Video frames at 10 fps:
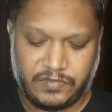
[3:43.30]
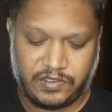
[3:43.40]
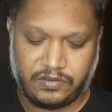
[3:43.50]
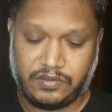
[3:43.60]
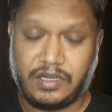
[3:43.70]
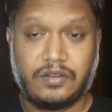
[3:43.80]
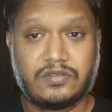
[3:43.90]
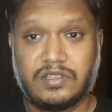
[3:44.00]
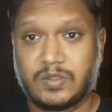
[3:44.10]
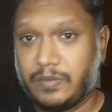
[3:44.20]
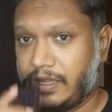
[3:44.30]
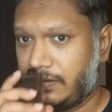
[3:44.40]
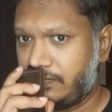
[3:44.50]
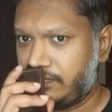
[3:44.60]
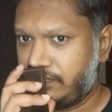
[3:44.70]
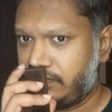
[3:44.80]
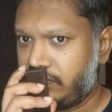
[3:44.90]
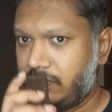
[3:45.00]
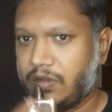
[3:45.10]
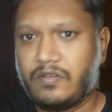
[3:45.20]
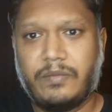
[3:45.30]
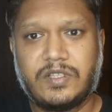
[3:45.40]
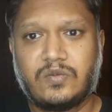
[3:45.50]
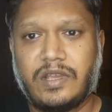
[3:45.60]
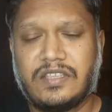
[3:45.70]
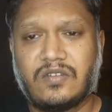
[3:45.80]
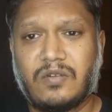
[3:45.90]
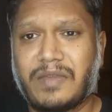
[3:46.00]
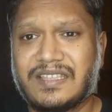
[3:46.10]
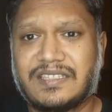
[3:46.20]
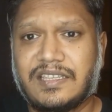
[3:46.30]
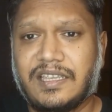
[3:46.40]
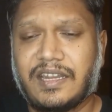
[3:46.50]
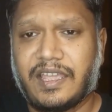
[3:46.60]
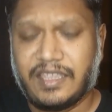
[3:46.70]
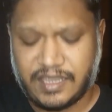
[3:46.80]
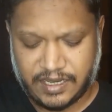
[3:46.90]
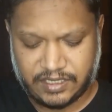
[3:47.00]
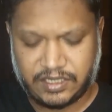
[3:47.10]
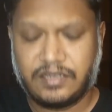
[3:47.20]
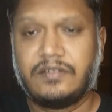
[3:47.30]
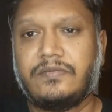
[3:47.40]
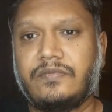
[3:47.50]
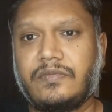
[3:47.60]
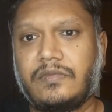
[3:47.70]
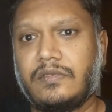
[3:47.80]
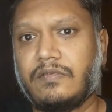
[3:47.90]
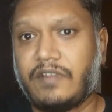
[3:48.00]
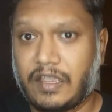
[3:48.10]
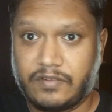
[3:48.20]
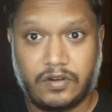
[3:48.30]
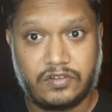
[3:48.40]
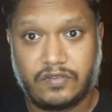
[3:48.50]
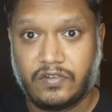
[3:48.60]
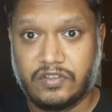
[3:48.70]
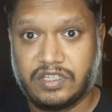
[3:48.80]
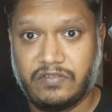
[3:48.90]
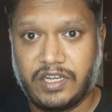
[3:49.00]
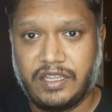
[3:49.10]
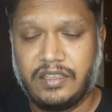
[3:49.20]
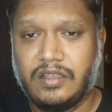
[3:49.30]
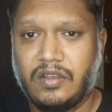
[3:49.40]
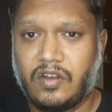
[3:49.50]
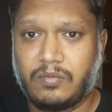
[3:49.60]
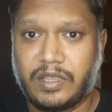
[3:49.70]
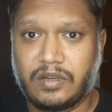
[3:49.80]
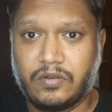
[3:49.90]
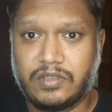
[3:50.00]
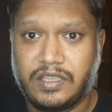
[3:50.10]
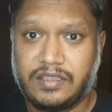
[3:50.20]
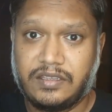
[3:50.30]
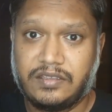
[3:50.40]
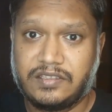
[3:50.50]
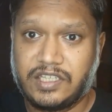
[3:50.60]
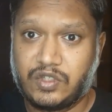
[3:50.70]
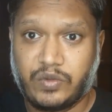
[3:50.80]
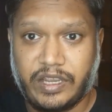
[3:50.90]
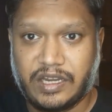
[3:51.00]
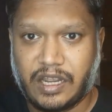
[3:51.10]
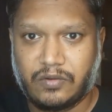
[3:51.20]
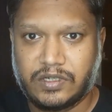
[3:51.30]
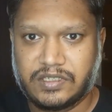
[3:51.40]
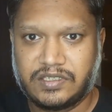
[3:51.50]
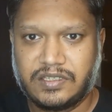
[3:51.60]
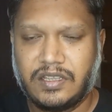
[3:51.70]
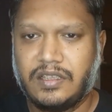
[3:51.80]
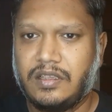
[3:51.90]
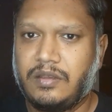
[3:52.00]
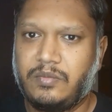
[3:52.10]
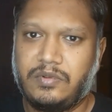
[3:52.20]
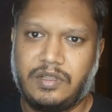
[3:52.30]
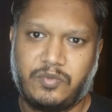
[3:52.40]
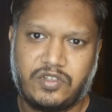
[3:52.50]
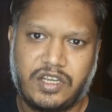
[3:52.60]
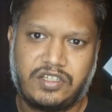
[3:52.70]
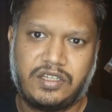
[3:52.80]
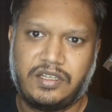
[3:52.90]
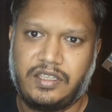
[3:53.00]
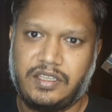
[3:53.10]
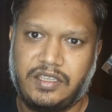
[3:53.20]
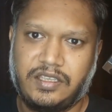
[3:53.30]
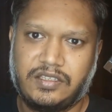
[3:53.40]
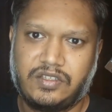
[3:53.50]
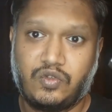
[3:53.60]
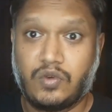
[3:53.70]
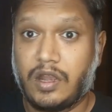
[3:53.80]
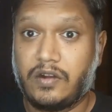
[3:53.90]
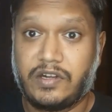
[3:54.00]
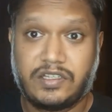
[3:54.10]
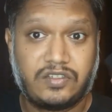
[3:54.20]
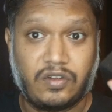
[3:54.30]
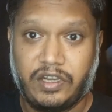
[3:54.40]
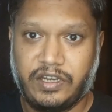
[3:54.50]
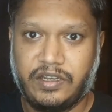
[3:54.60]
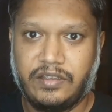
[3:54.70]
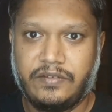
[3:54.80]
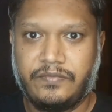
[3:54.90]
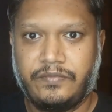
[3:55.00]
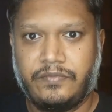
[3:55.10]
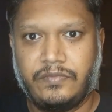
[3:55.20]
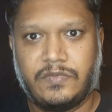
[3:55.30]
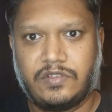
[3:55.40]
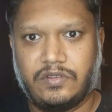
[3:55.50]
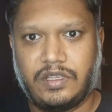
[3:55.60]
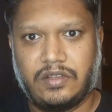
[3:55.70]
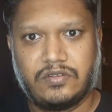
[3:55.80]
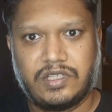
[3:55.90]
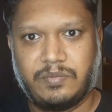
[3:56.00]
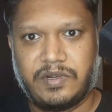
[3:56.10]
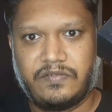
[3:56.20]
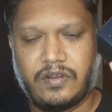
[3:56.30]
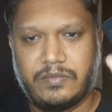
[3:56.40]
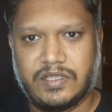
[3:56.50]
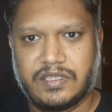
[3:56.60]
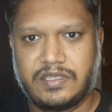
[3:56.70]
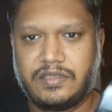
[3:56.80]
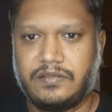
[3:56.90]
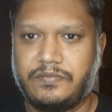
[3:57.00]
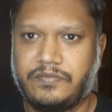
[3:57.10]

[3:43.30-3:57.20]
So there goes the smell. Performance wise on my skin, I get 5 hours of longevity. On my clothing, 6 to 8 hours. The projection is 2 hours solid. So there goes the performance.